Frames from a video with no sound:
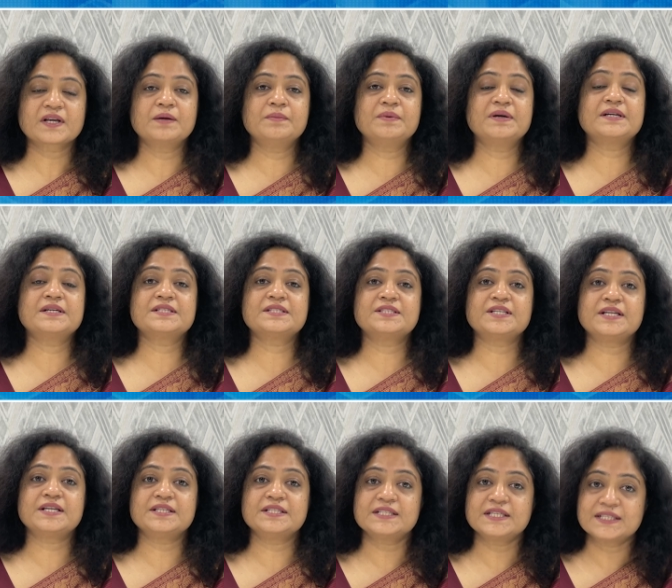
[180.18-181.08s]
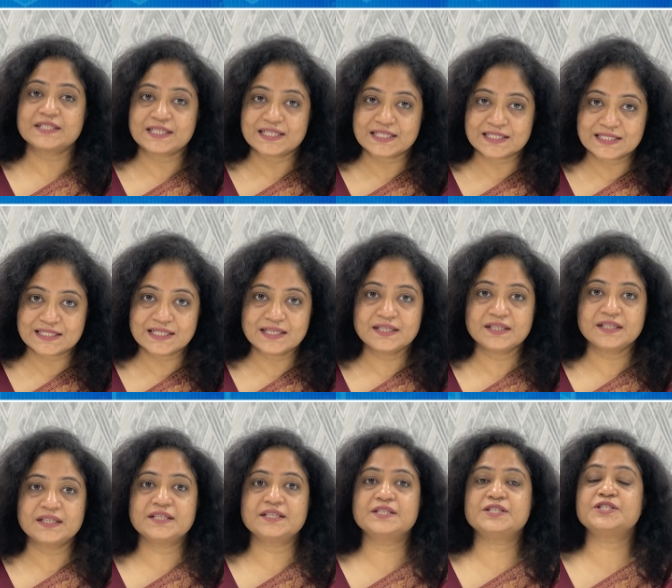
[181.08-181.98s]
because genetic
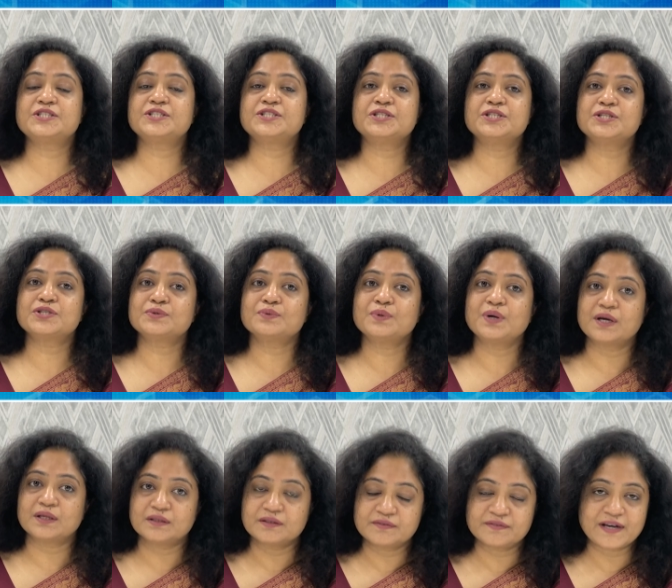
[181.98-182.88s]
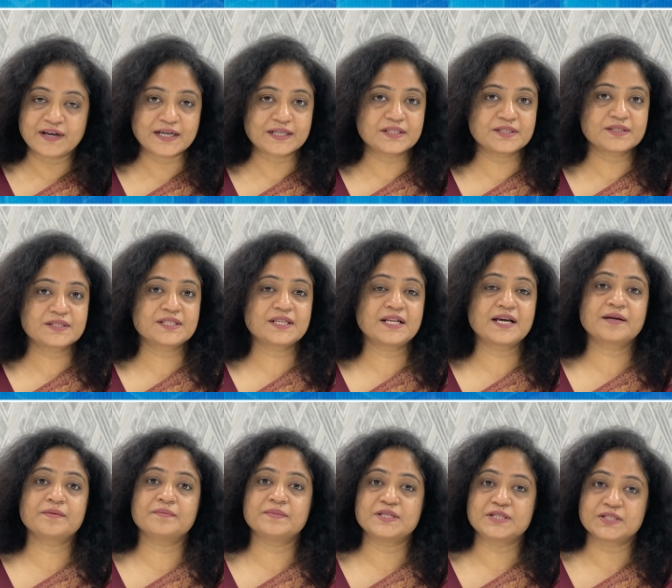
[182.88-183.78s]
testing in addition to other factors
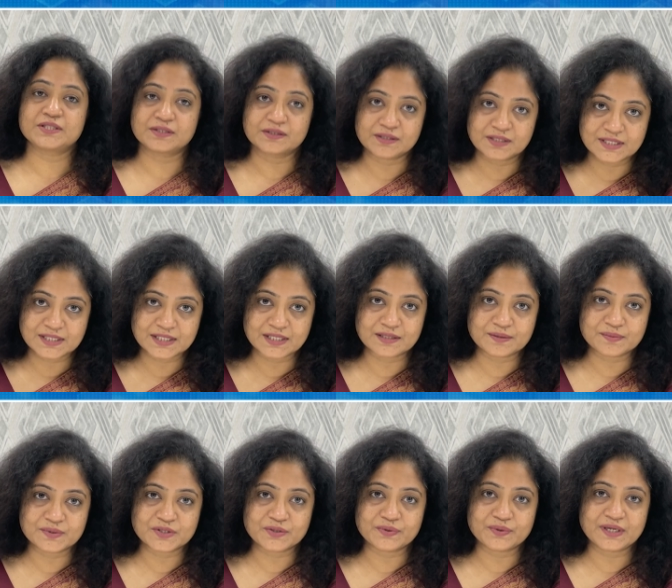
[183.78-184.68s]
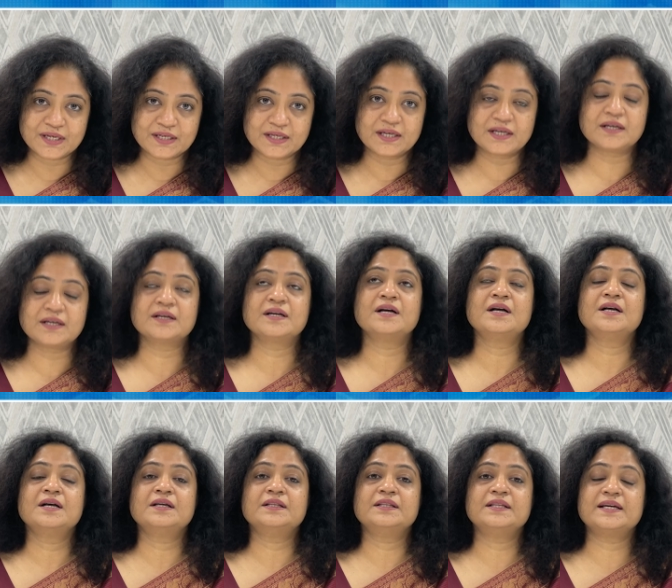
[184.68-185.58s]
like maternal serum screening
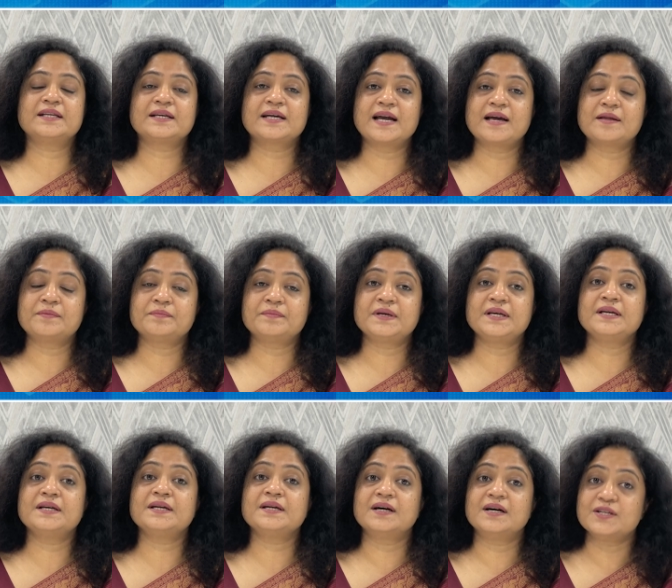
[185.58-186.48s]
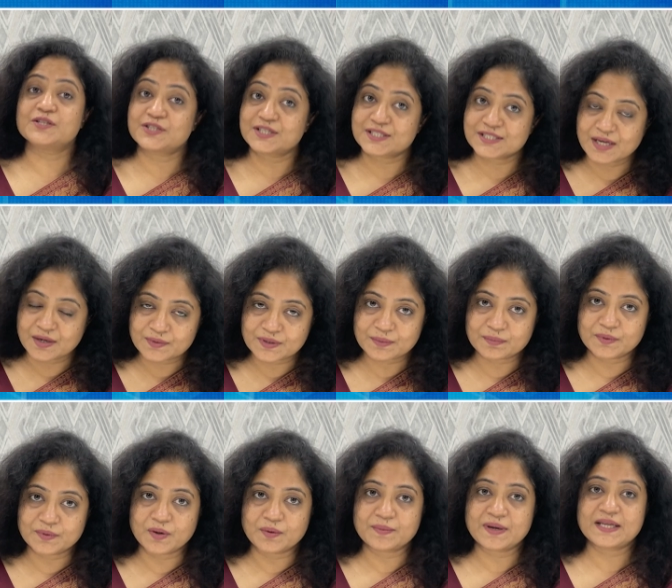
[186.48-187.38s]
there can be ultrasound
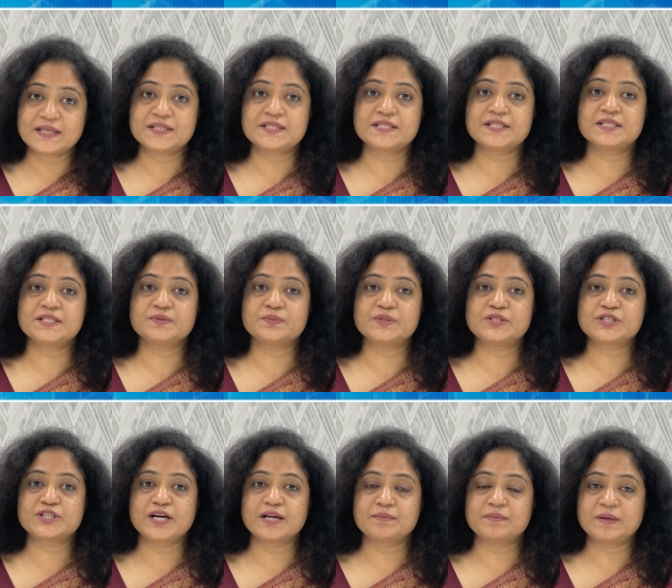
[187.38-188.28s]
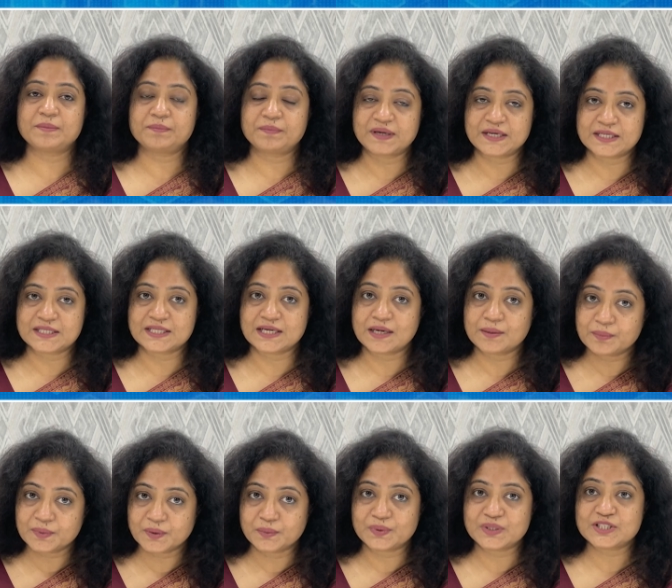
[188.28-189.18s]
abnormalities which can be picked
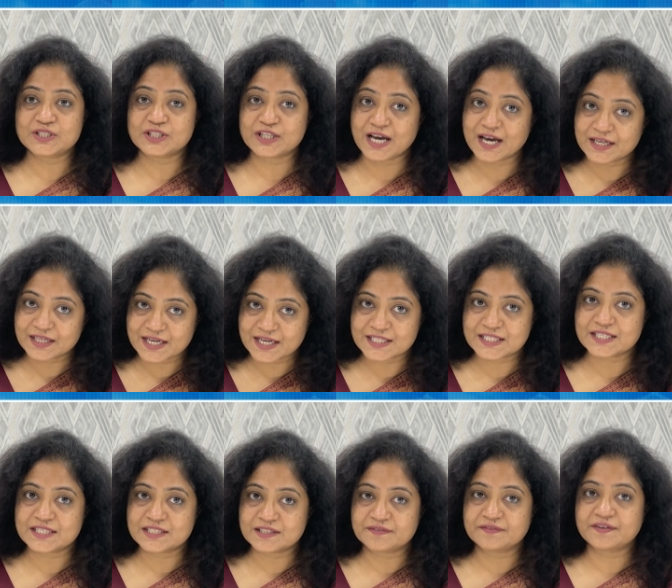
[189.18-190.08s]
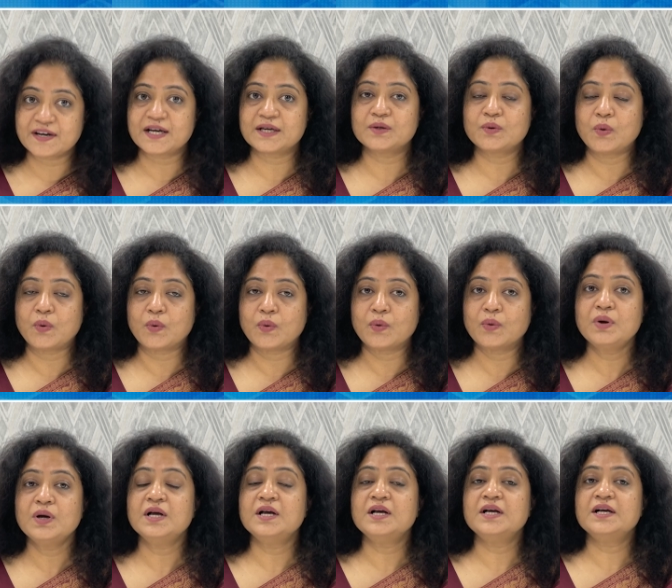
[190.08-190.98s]
up which can identify or